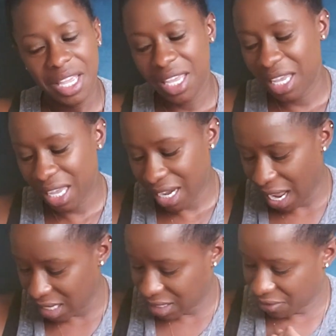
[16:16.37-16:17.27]
He
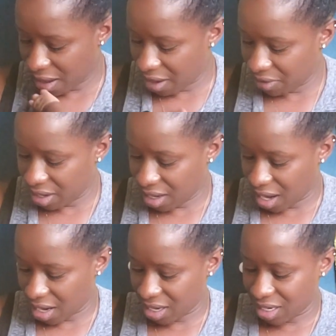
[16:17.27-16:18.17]
cannot survive in the
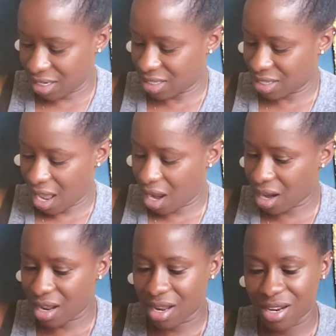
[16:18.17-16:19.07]
night. He's not
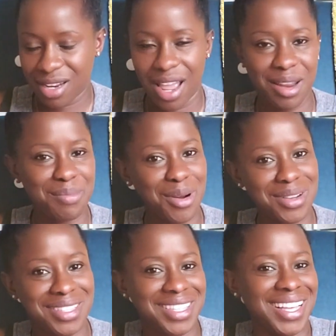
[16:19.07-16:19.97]
a night
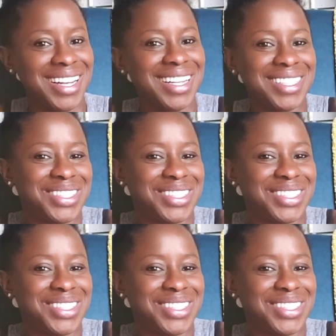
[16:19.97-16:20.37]
person.